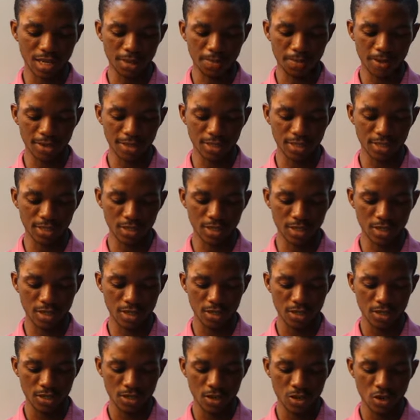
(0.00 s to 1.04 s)

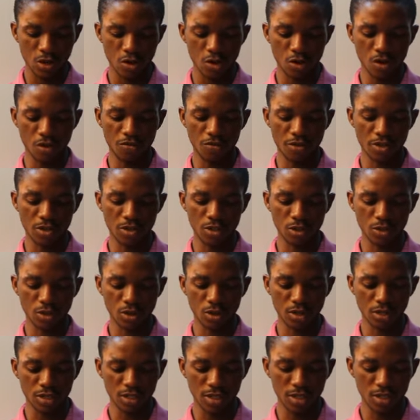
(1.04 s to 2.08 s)
capacity of a
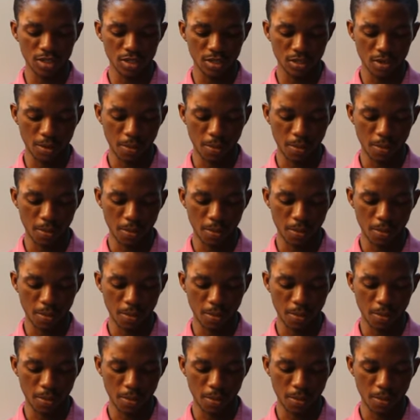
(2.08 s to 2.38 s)
solid